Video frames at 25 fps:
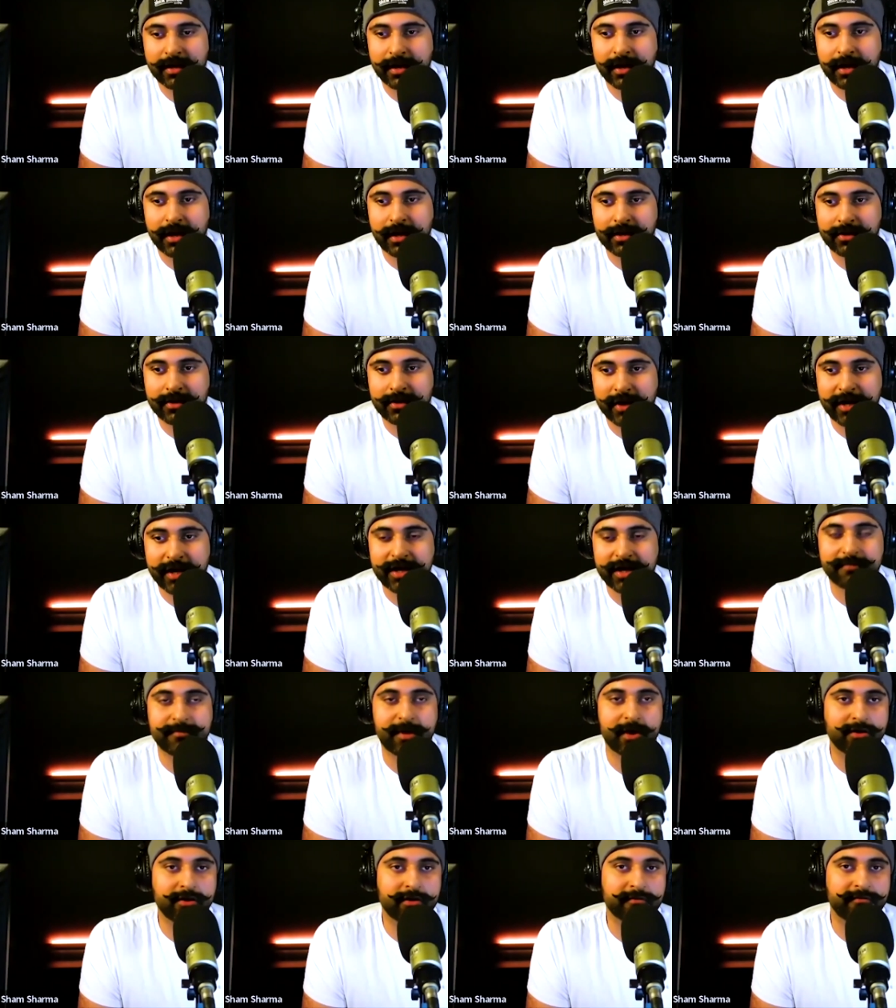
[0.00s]
a great
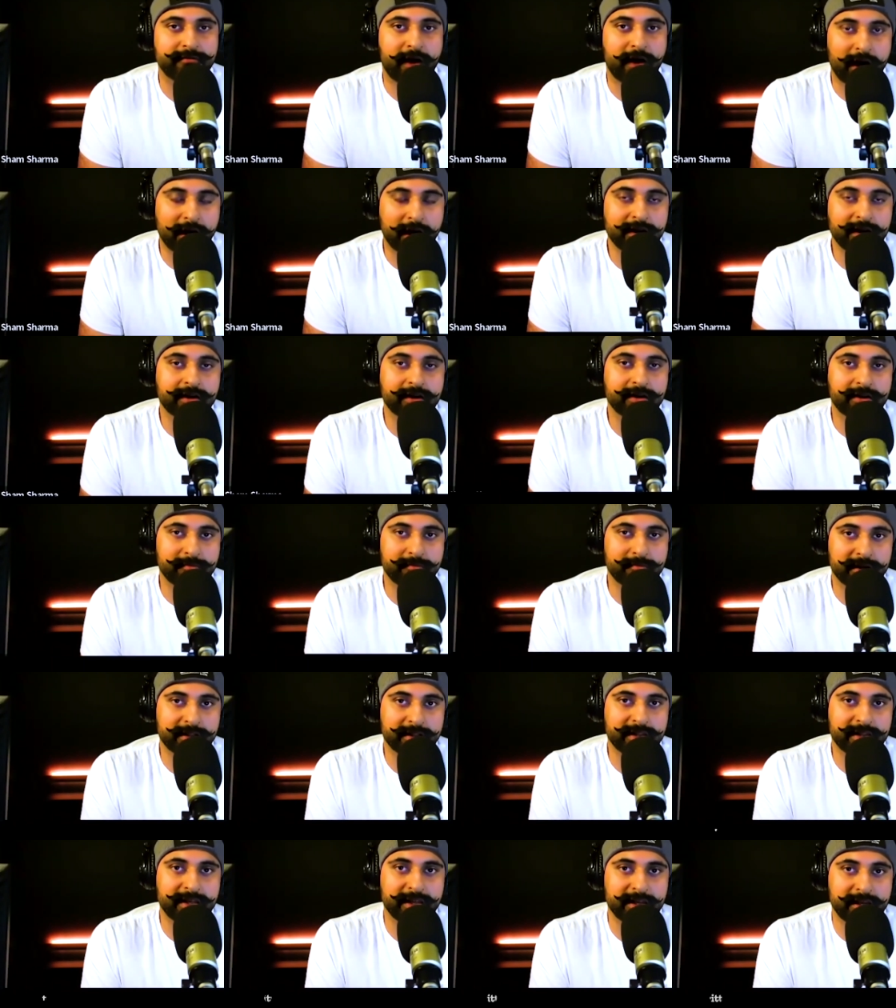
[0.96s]
amount of hunger
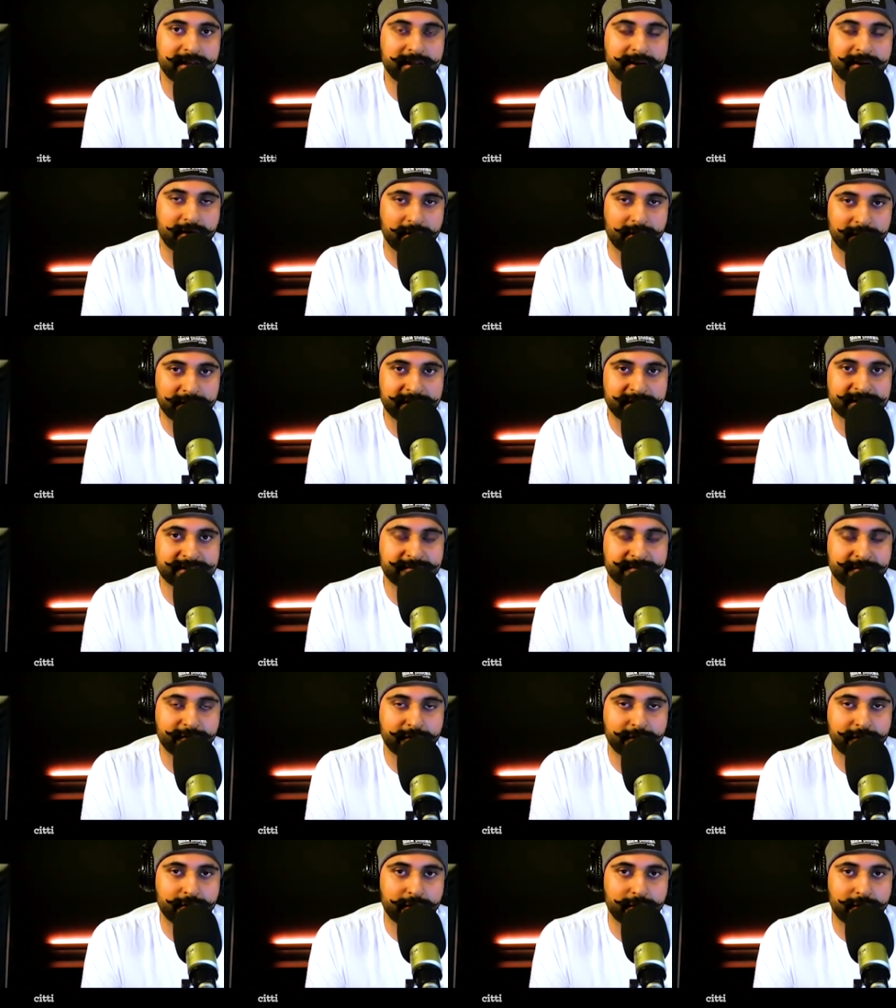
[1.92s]
among the Indian audience
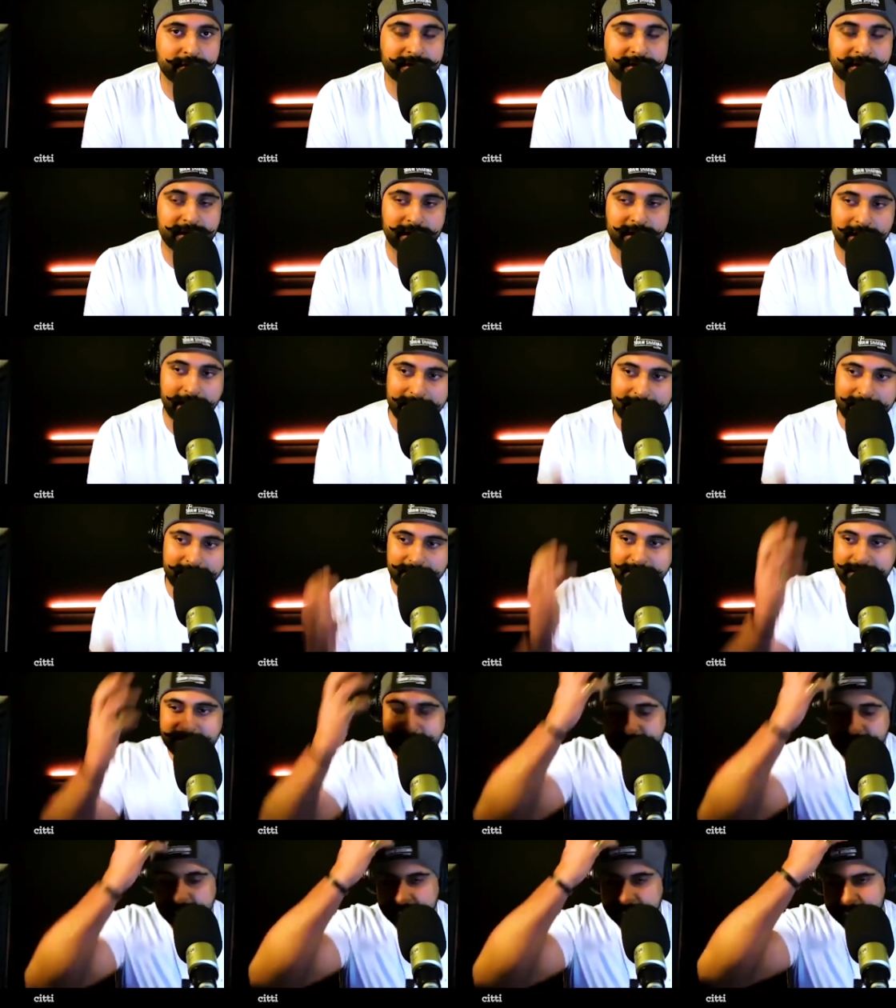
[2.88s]
for content like
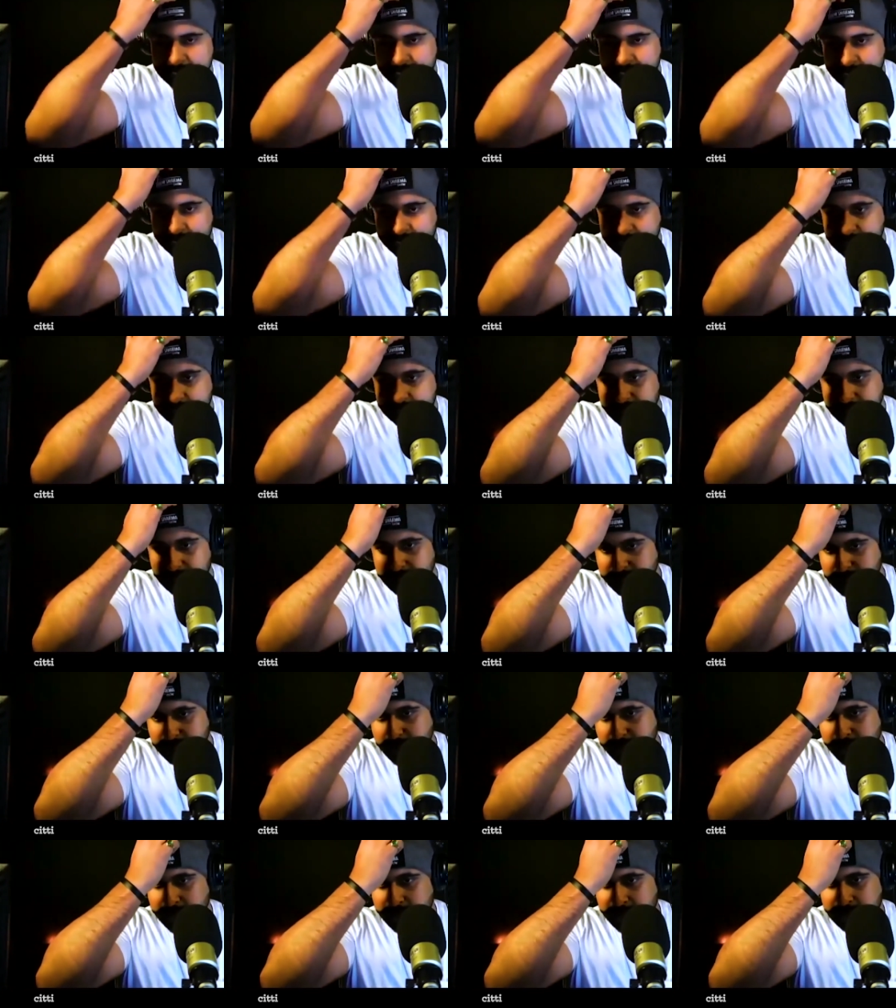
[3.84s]
this.
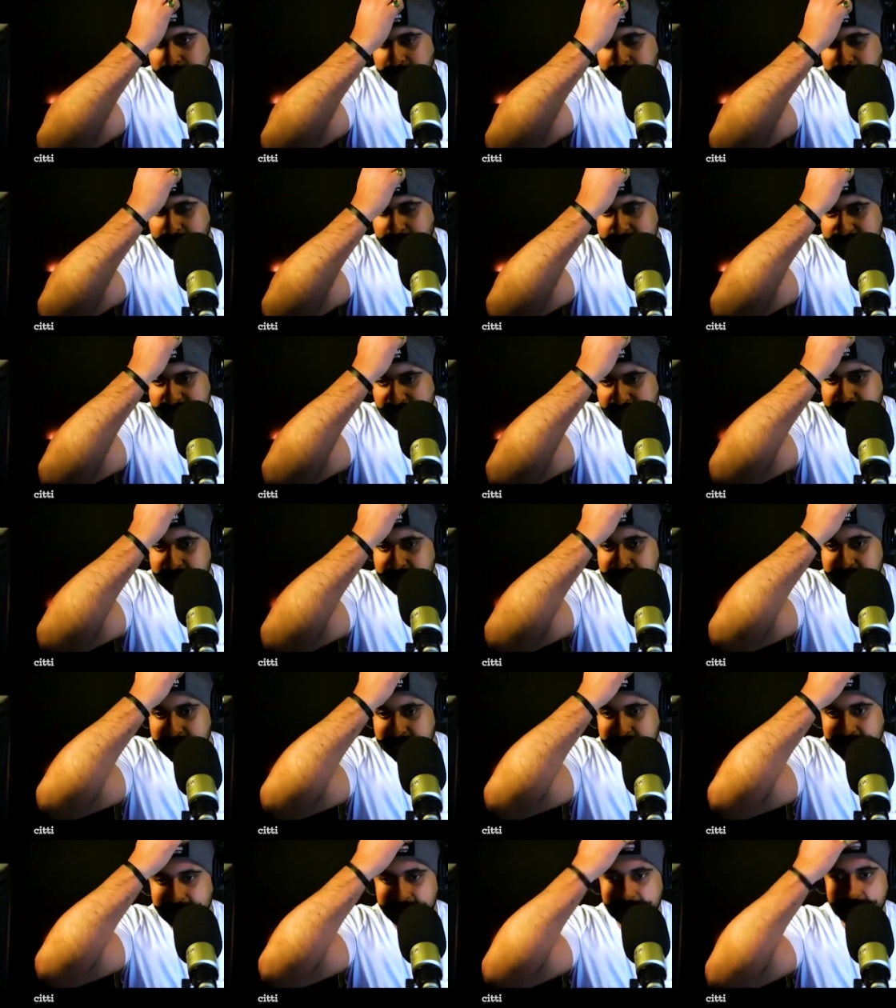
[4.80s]
And the result
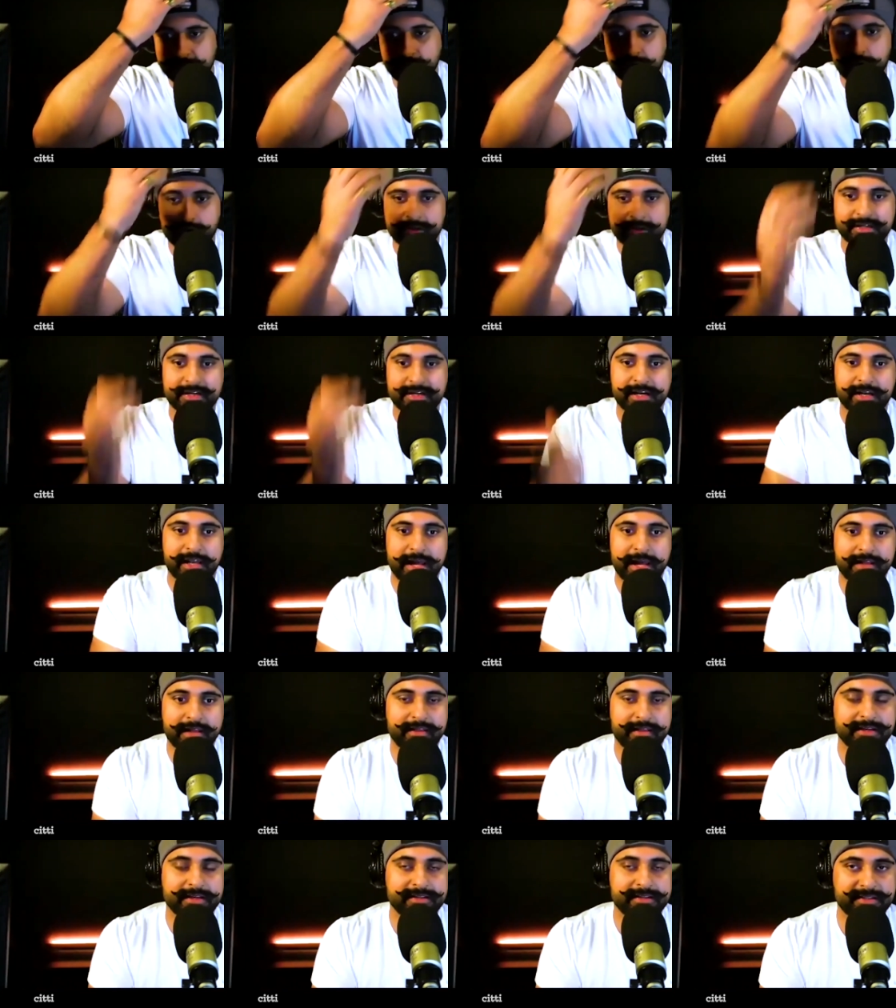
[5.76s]
of content
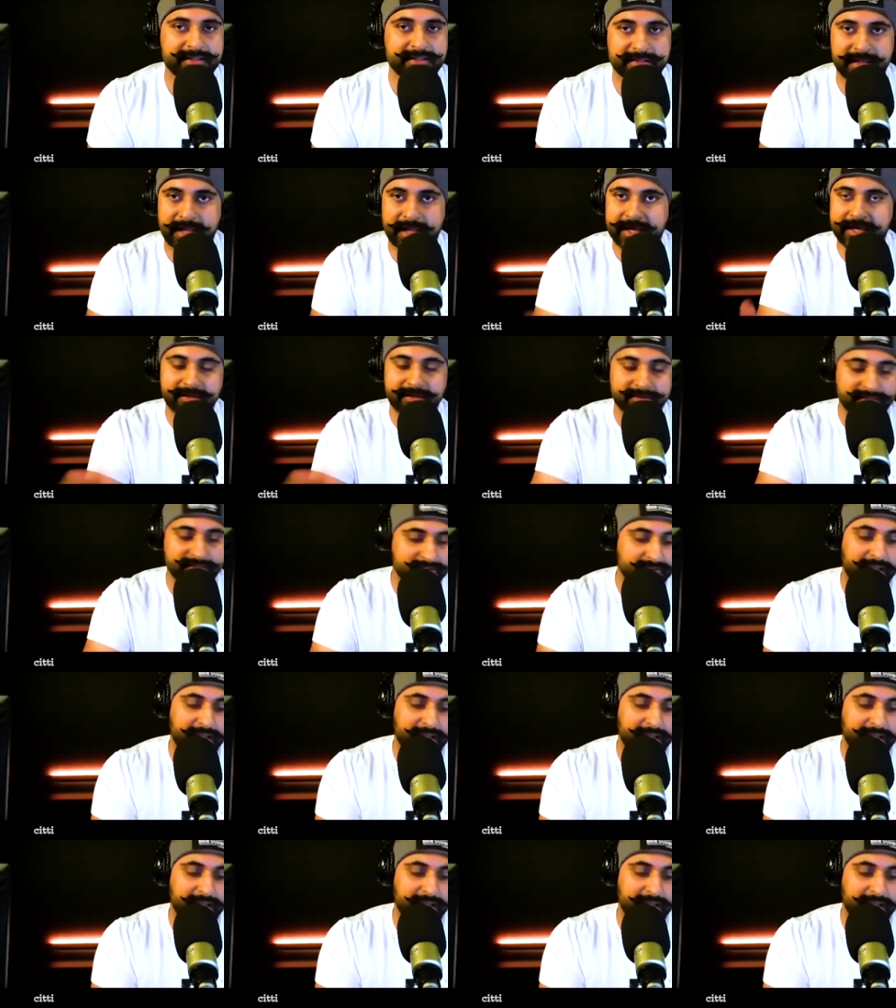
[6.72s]
like this is, like